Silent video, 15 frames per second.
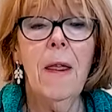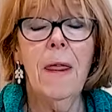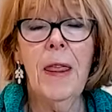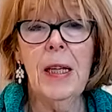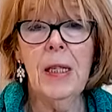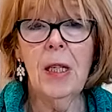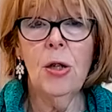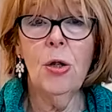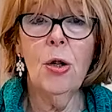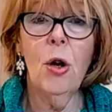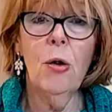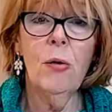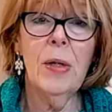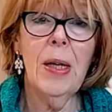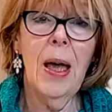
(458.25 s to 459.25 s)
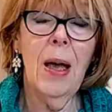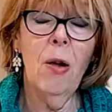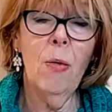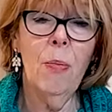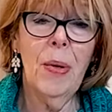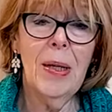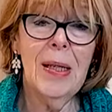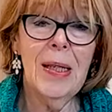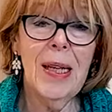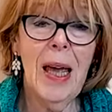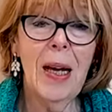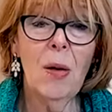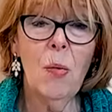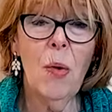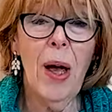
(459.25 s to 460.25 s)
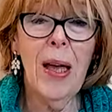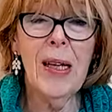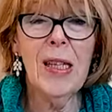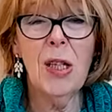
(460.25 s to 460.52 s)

This is known to help in 10 ways.